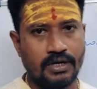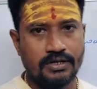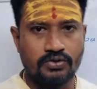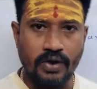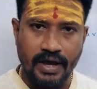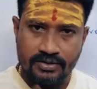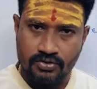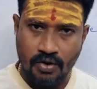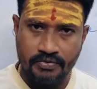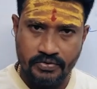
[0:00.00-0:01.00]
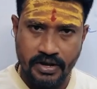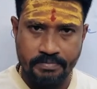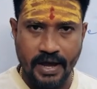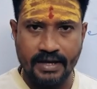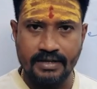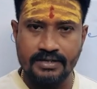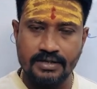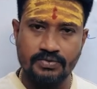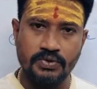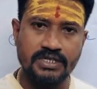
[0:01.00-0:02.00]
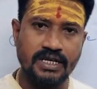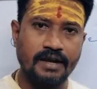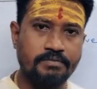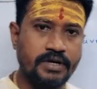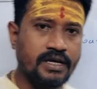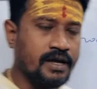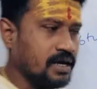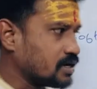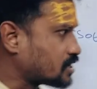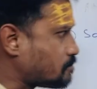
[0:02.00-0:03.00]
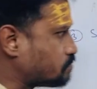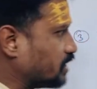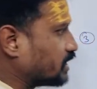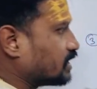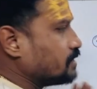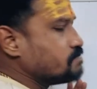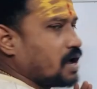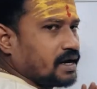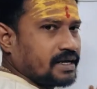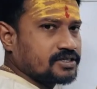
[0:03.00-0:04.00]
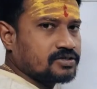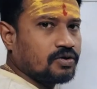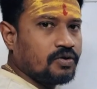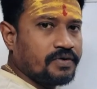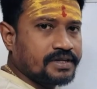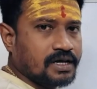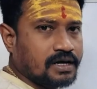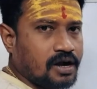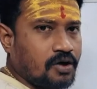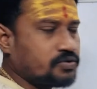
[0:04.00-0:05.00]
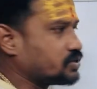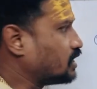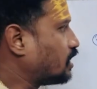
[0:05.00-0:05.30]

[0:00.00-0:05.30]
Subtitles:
So, software packages which can be completely managed over the cloud